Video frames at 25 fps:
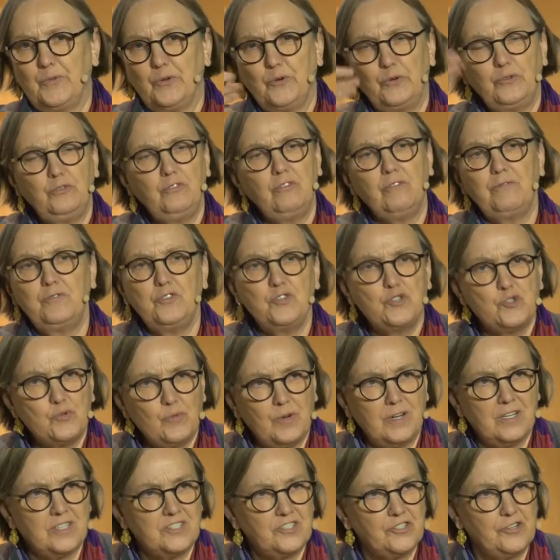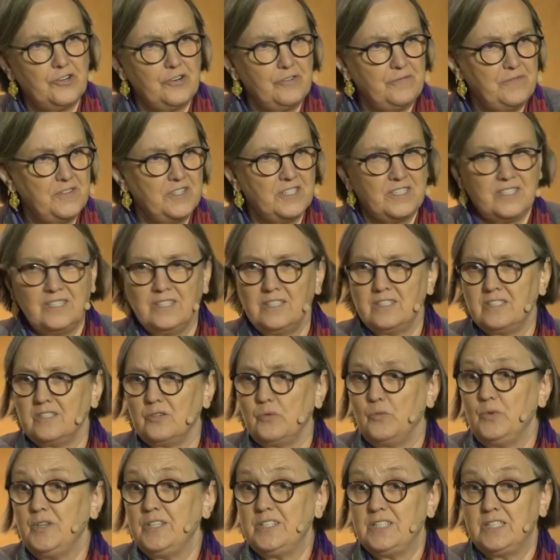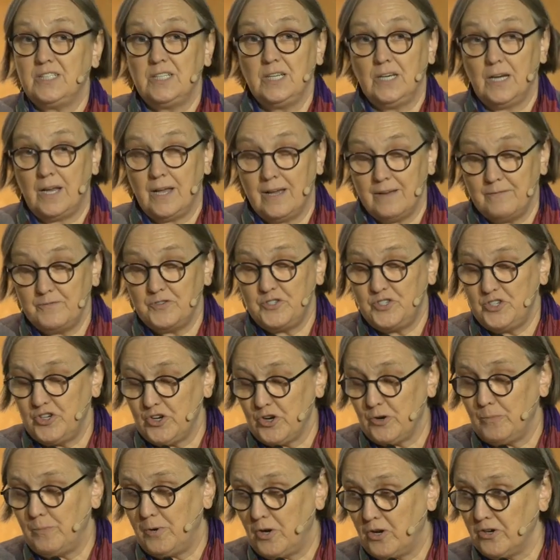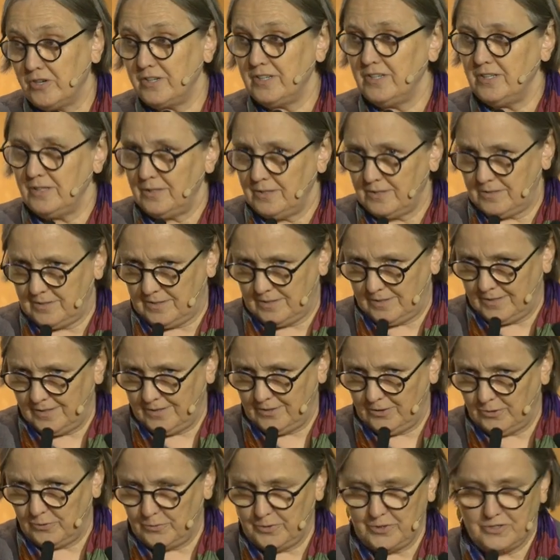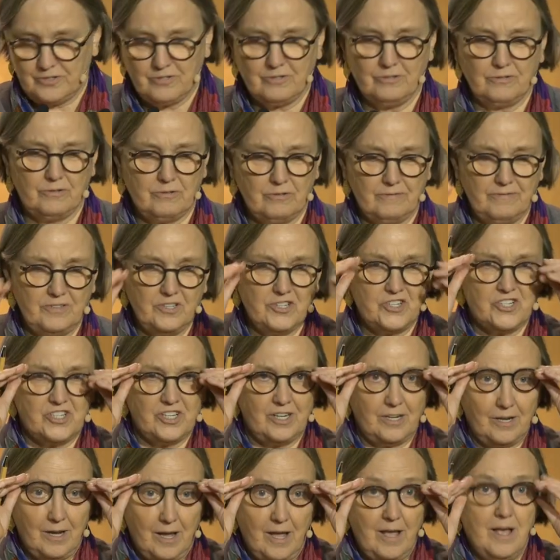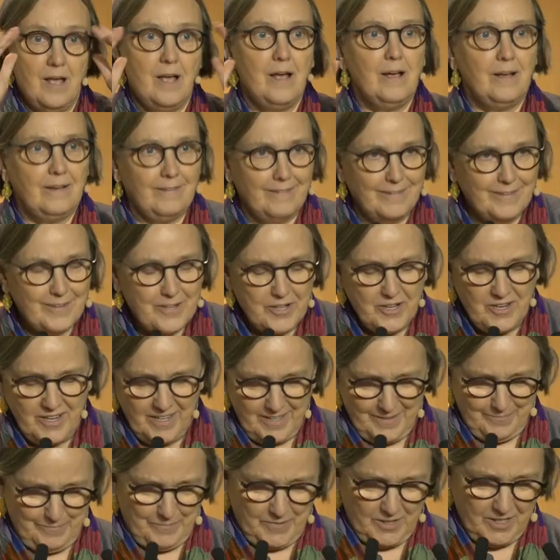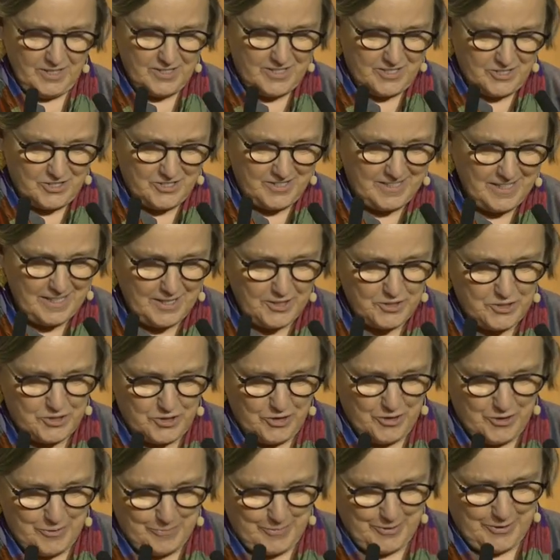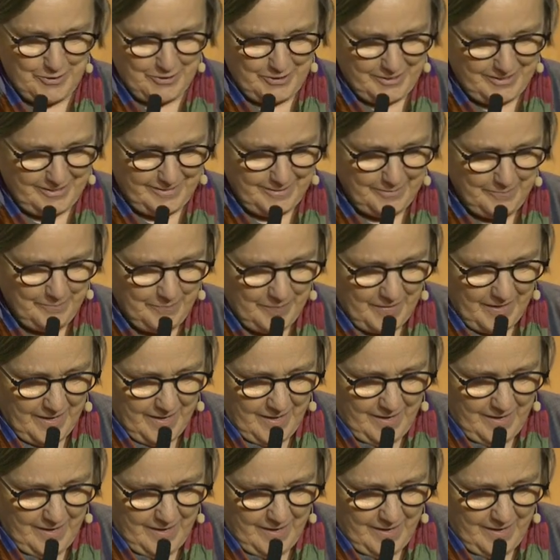Audiovisual services, we still have geo-blocking. I know it's controversial. It's still geo-blocked.